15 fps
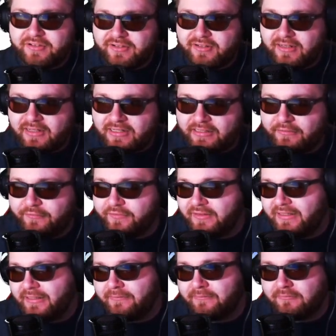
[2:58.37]
out of
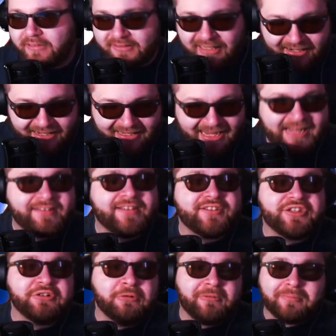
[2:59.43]
what Donny Cates
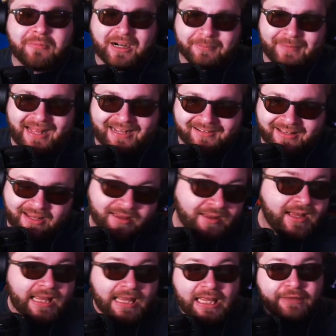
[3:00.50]
is doing with Mark Bagley.
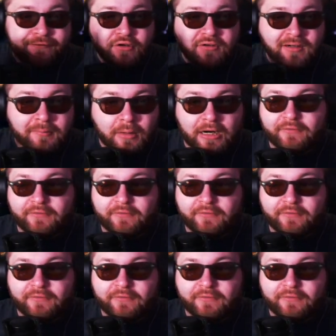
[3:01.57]
If you're a